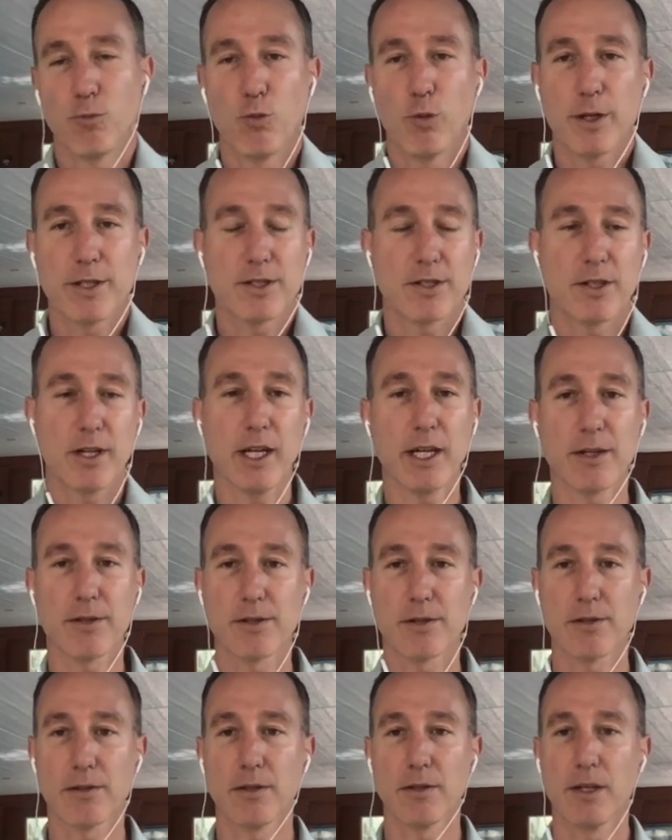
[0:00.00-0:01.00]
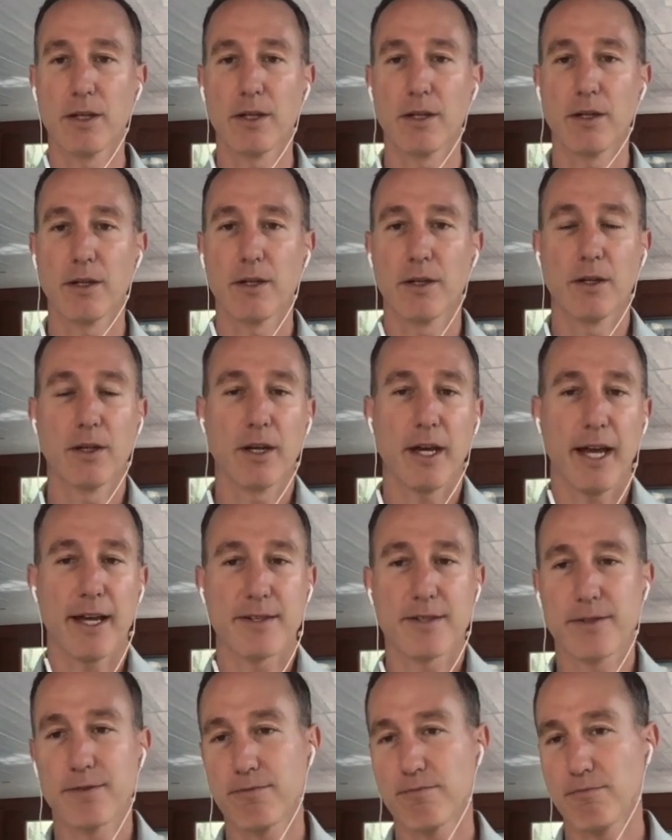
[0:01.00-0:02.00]
What's changed?
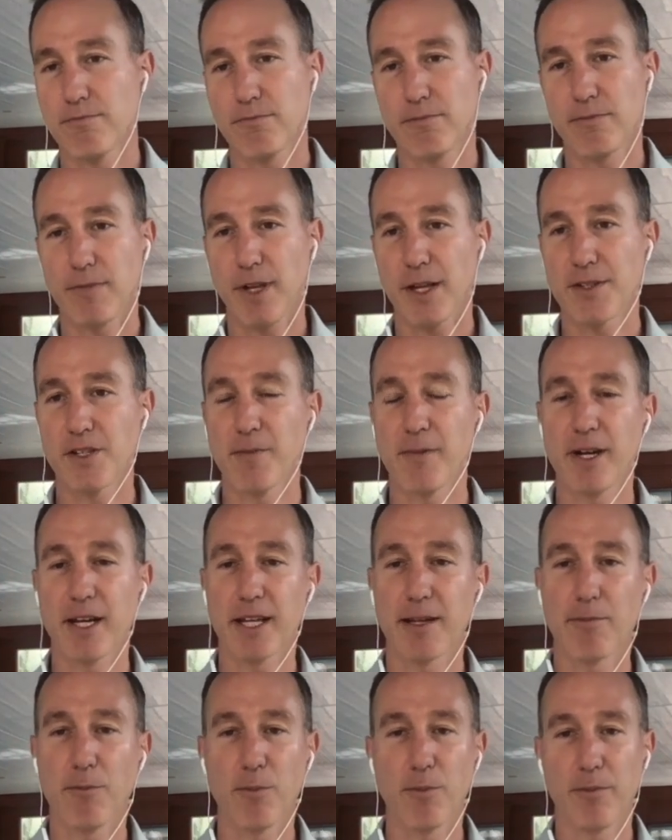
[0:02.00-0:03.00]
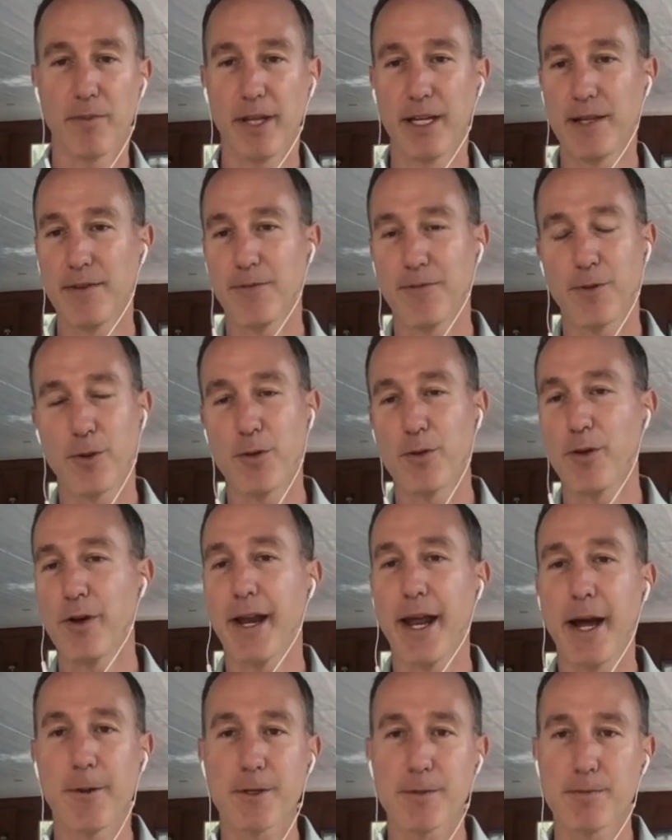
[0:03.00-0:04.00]
Has there been any further
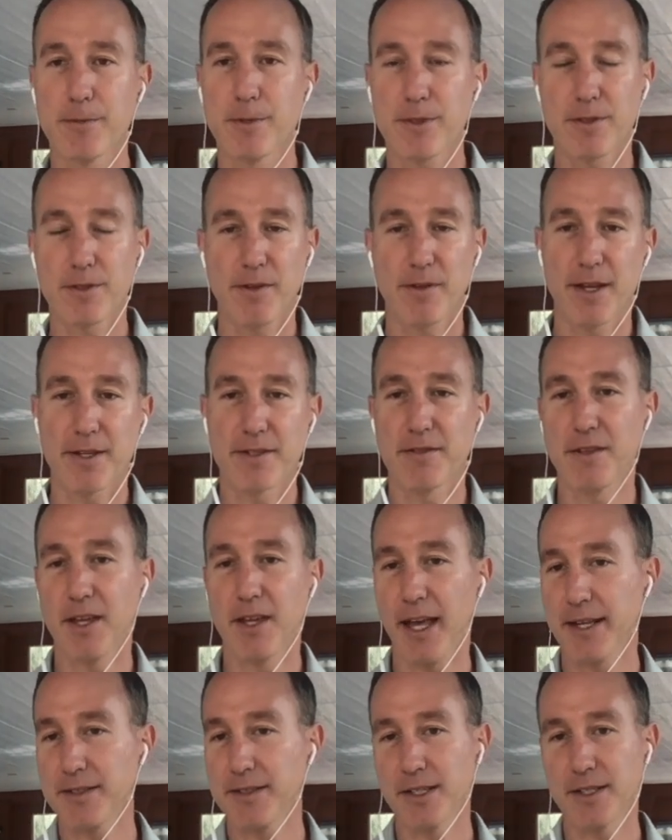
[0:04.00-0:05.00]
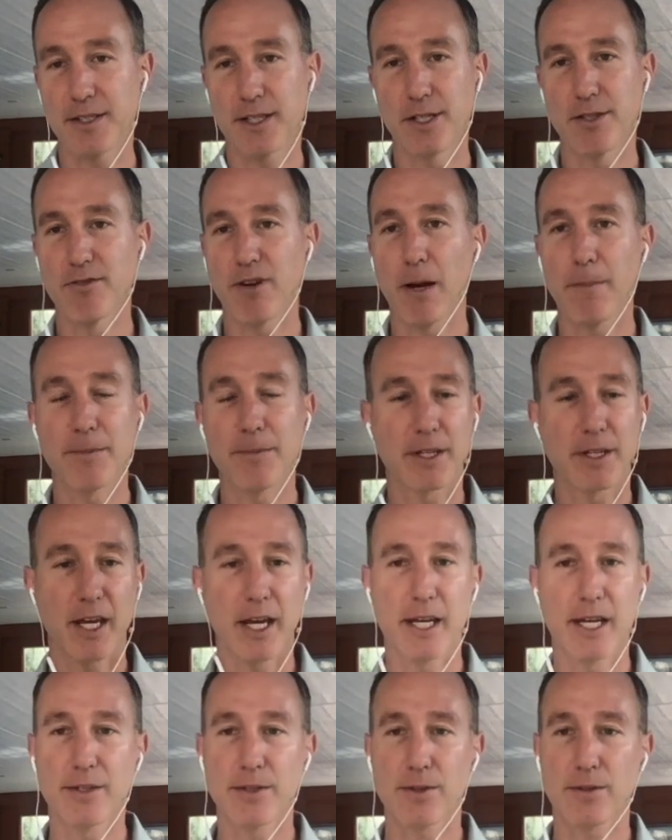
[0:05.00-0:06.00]
announcements? Has SEC dropped the
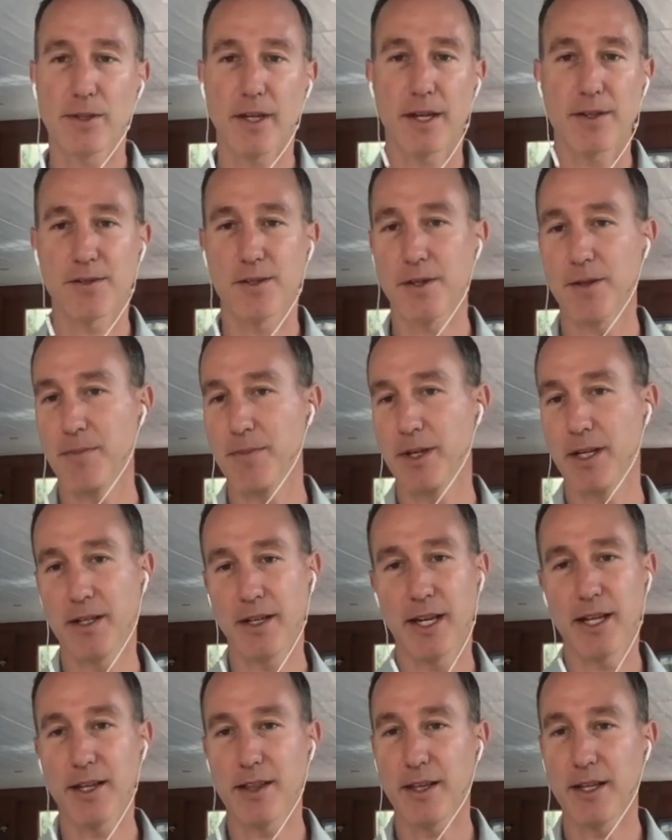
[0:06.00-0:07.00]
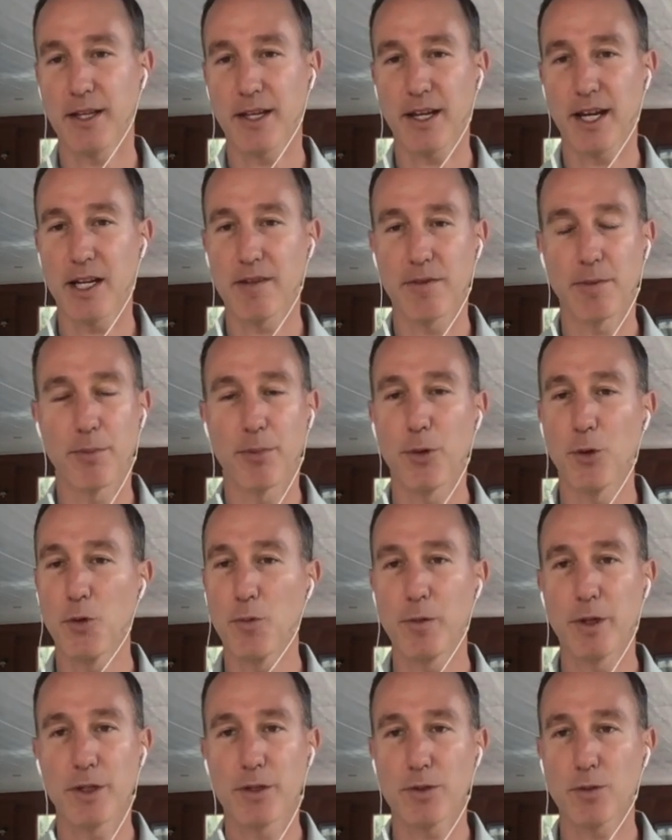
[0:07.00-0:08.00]
case? Has there been anything kind of
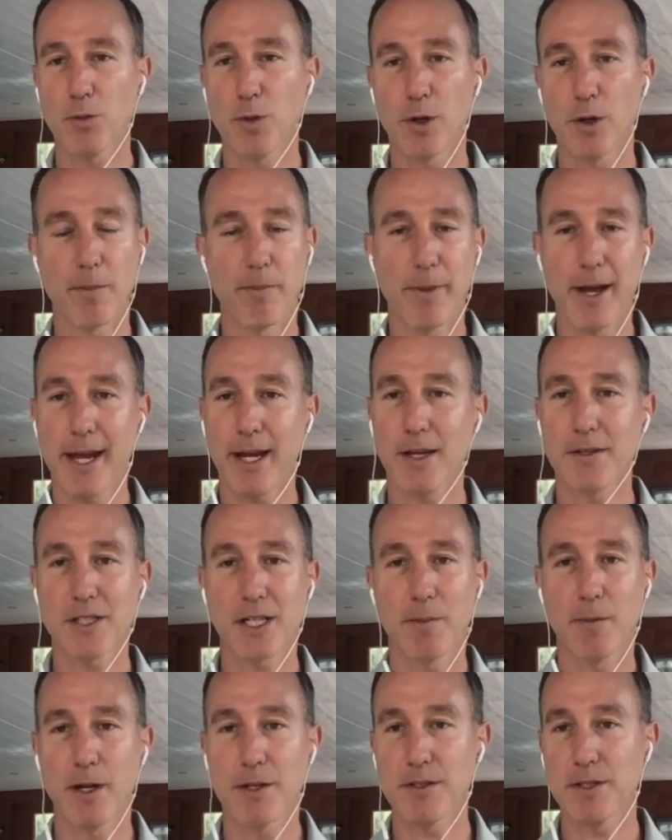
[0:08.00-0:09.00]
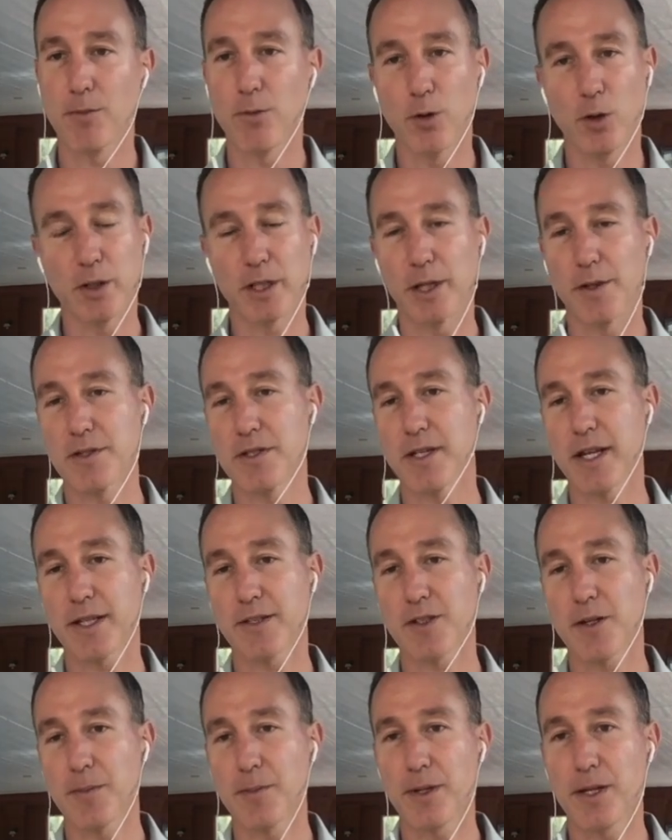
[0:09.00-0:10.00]
improvements where a bank has come out and said, we're only using
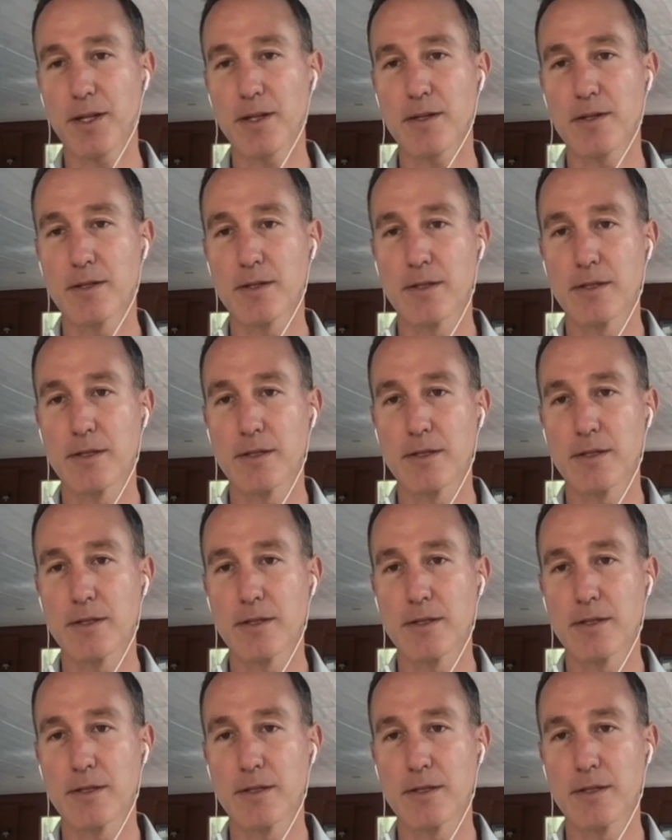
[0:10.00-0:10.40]
XRP?